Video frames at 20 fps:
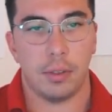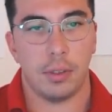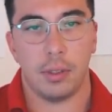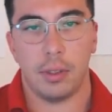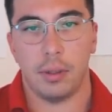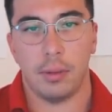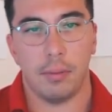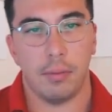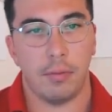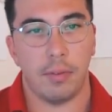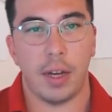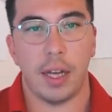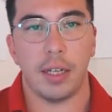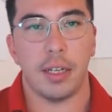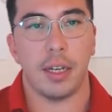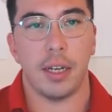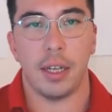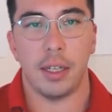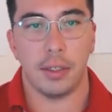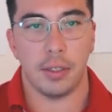to
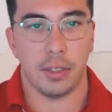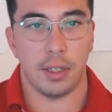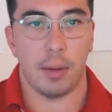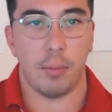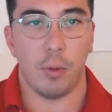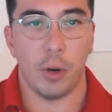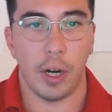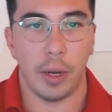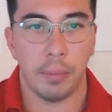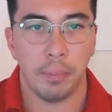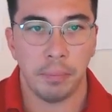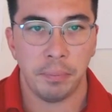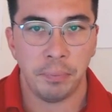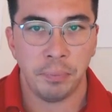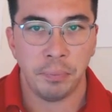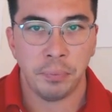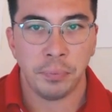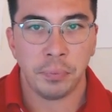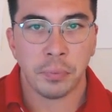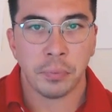find an end somewhere.
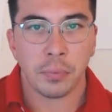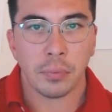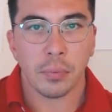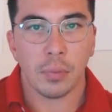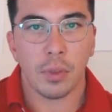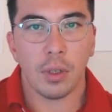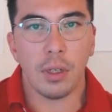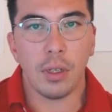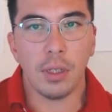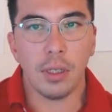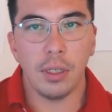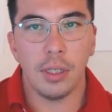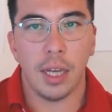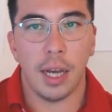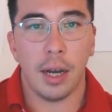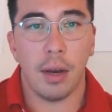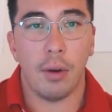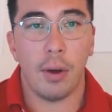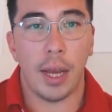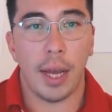
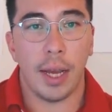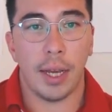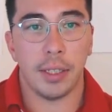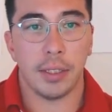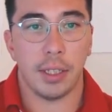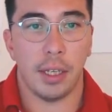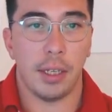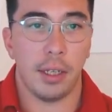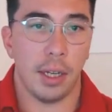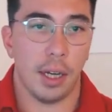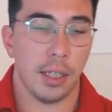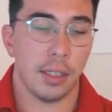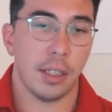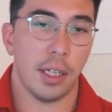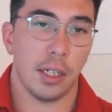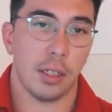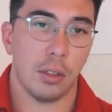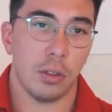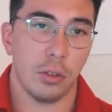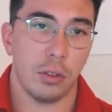Now, as a
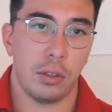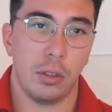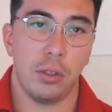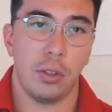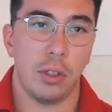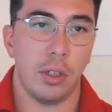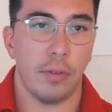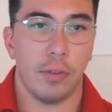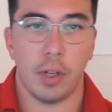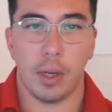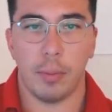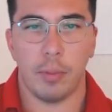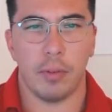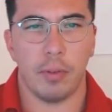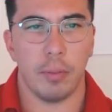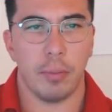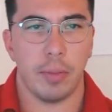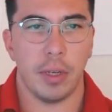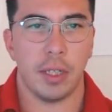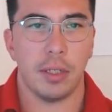non-technical student, if you're coming
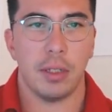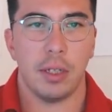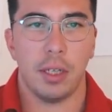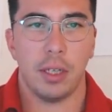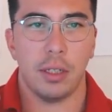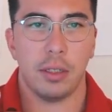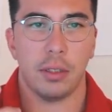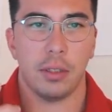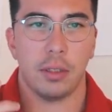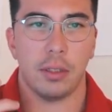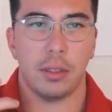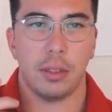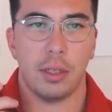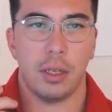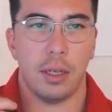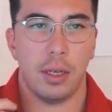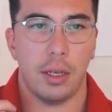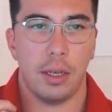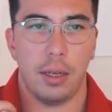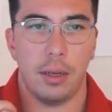from business,
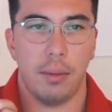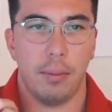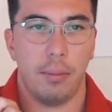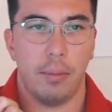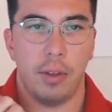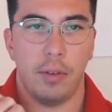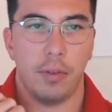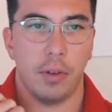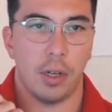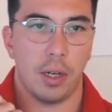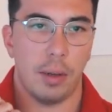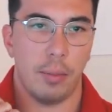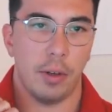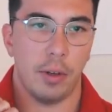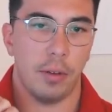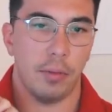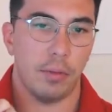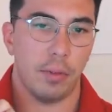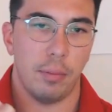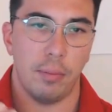uh, if you're
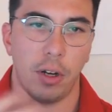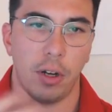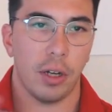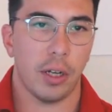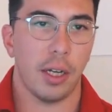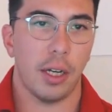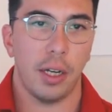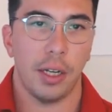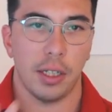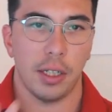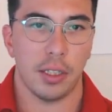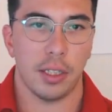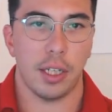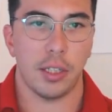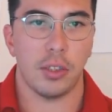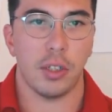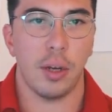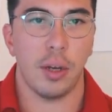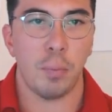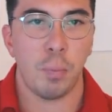coming from marketing,
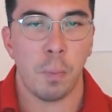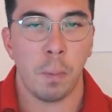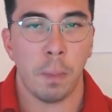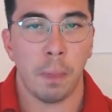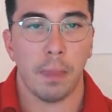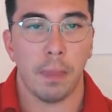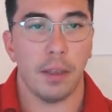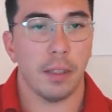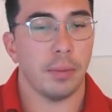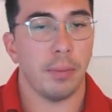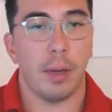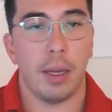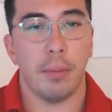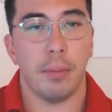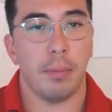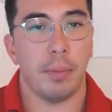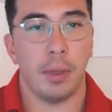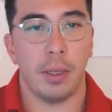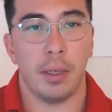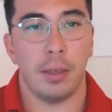etc., this
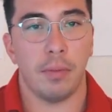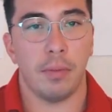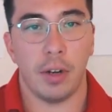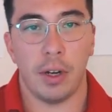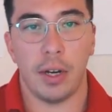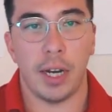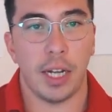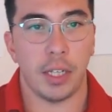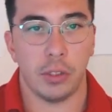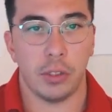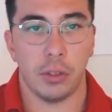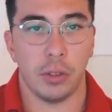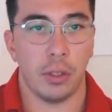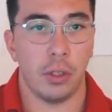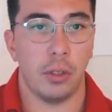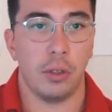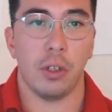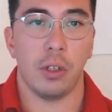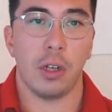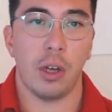might be very natural to
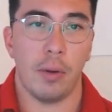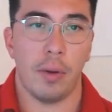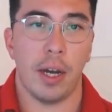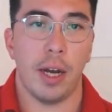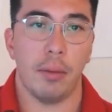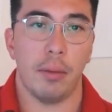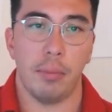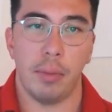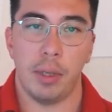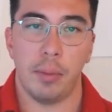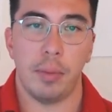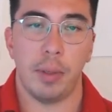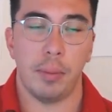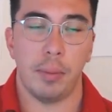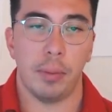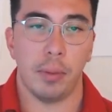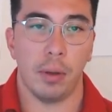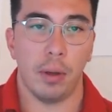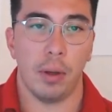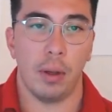you to go out, meet
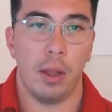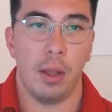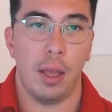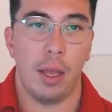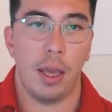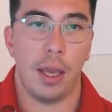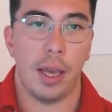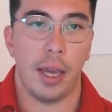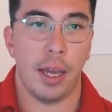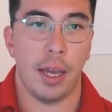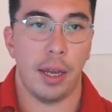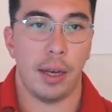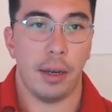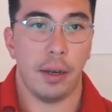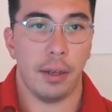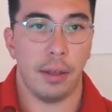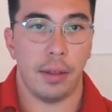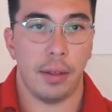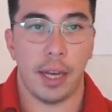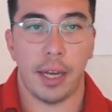people,
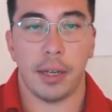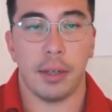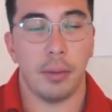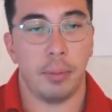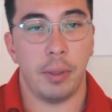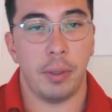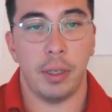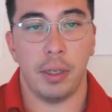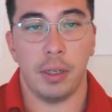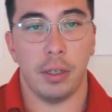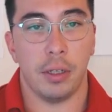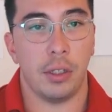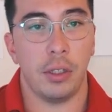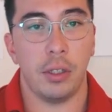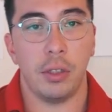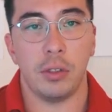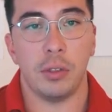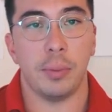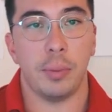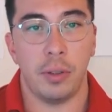and that could be a
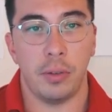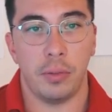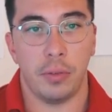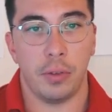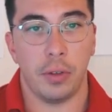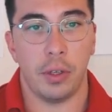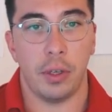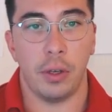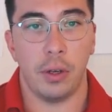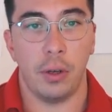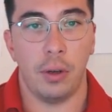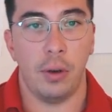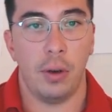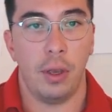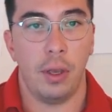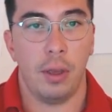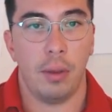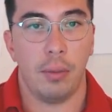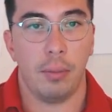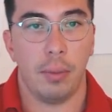huge boon for you
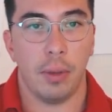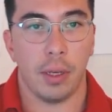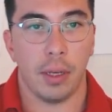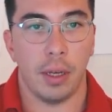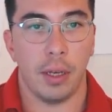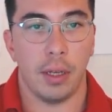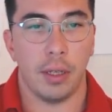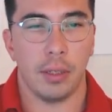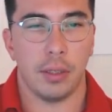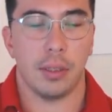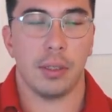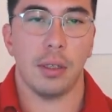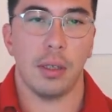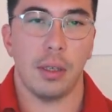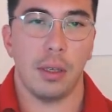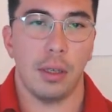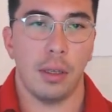because